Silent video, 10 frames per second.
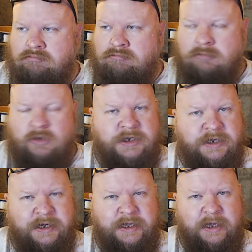
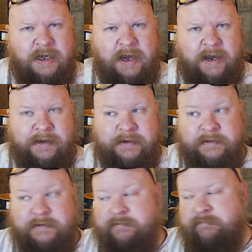Kentucky
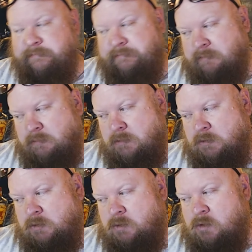as
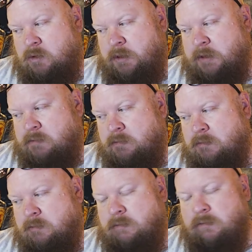the Orlick,
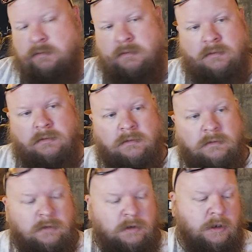
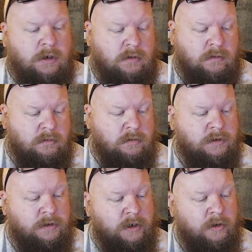you know,
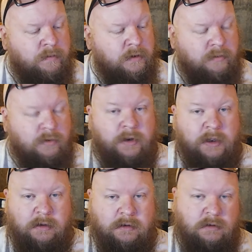because they do put
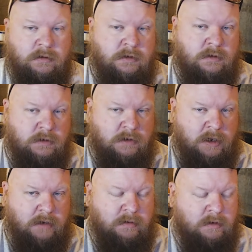Perique. So this has
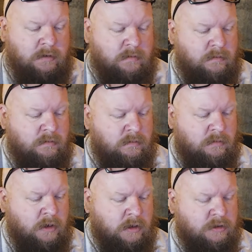got
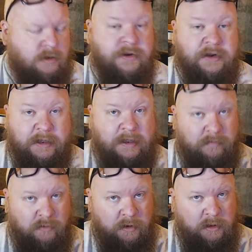Dark Strong Kentucky and
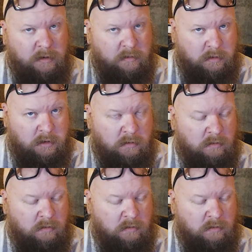Perique in it, okay?